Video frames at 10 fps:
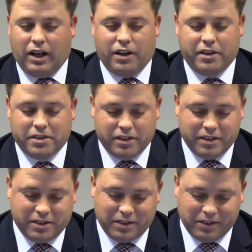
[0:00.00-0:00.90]
This
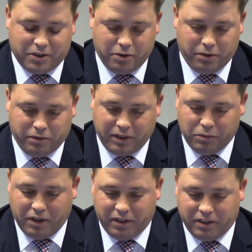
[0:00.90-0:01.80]
is truthfully
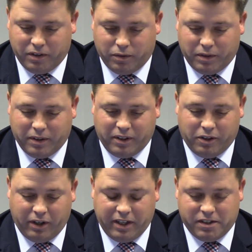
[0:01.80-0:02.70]
one of the
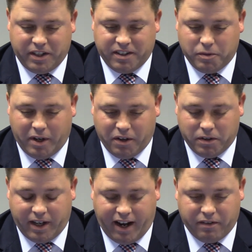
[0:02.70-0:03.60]
greatest things about
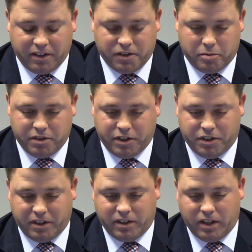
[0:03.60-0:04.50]
having this
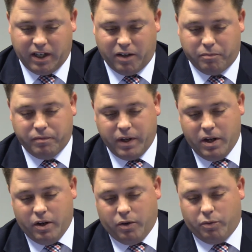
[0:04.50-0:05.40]
position.
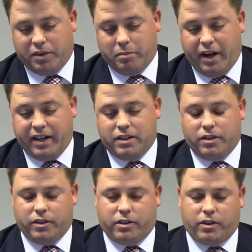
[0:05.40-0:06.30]
With my
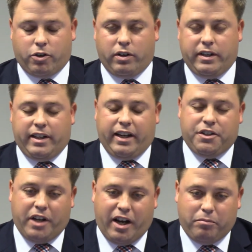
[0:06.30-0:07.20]
current day
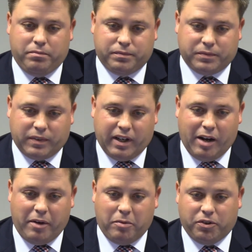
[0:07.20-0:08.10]
job,
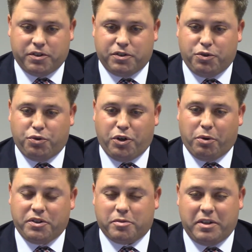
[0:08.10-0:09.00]
I'm able to go
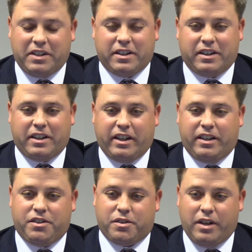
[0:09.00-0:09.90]
and speak to the
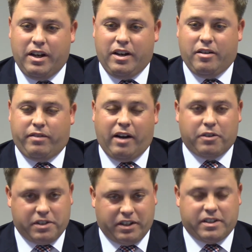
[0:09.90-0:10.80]
kids 5 or
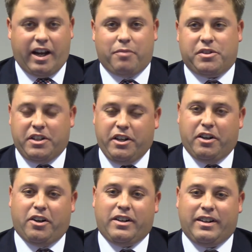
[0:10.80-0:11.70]
6 times a
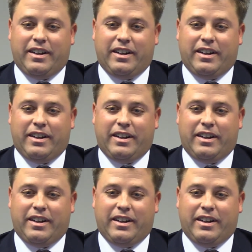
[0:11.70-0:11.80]
year.